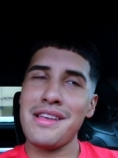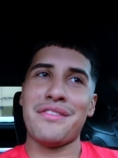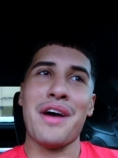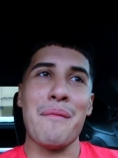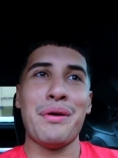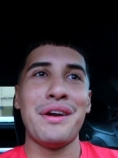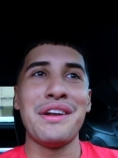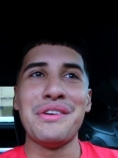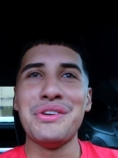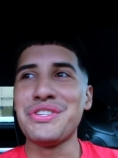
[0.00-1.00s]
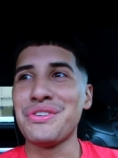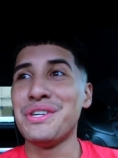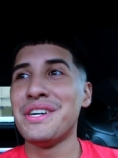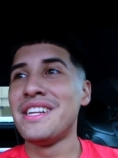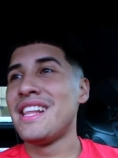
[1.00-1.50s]
So I put it in
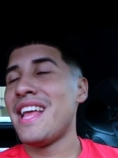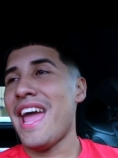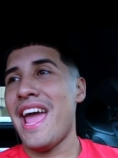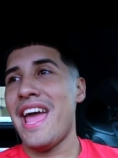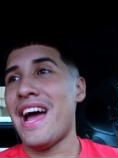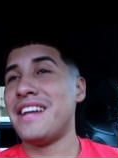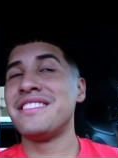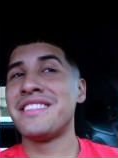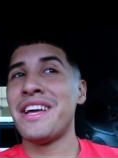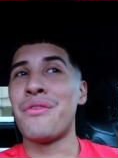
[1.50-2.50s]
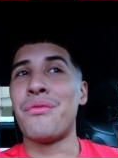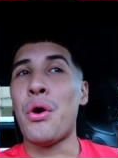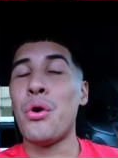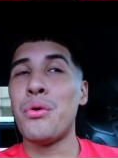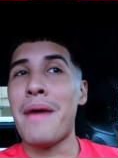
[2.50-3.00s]
neutral and I just let it
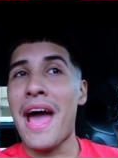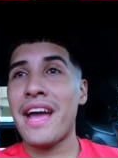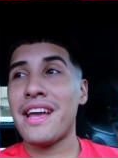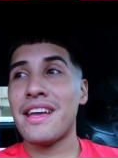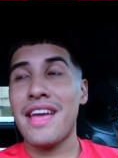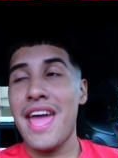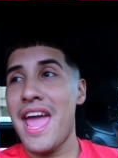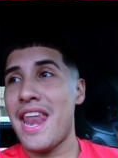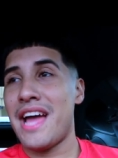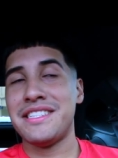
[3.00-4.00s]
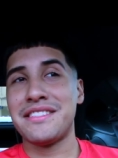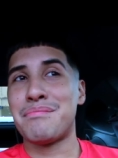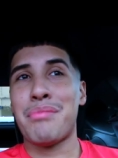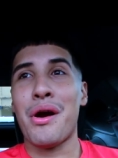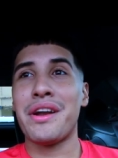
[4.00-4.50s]
roll back and I just
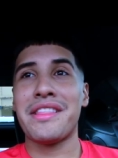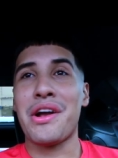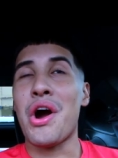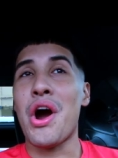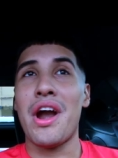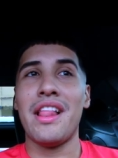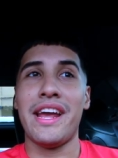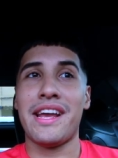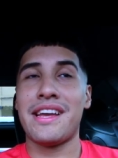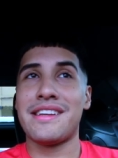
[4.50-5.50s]
parked the car like,